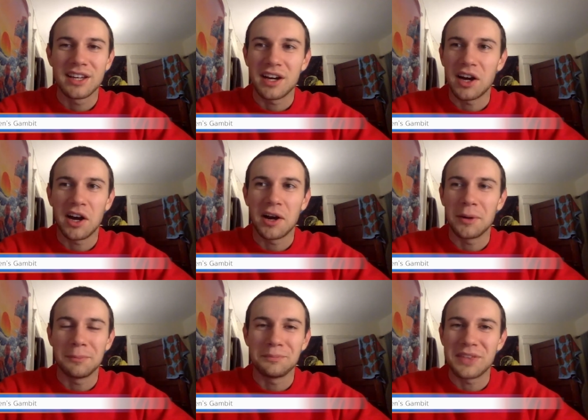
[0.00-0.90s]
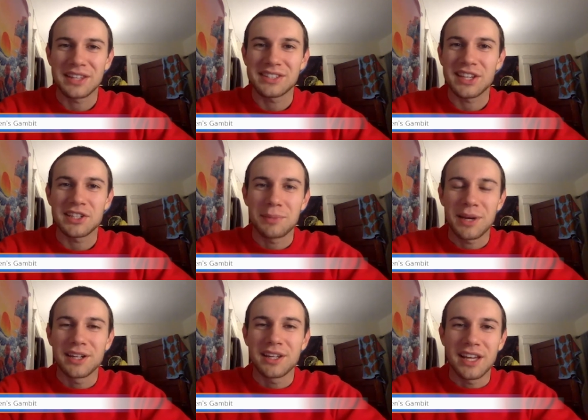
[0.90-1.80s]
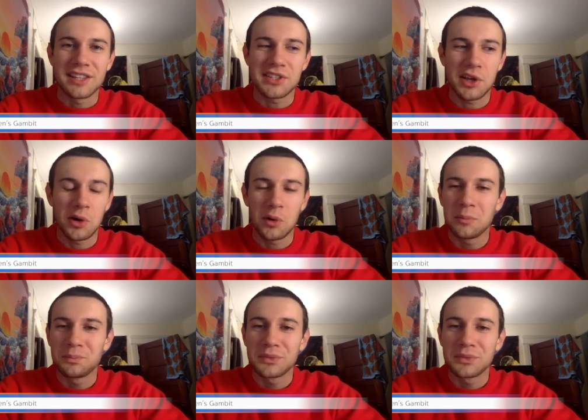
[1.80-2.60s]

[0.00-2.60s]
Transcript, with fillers: um, that sentiment. And so, mm-hmm.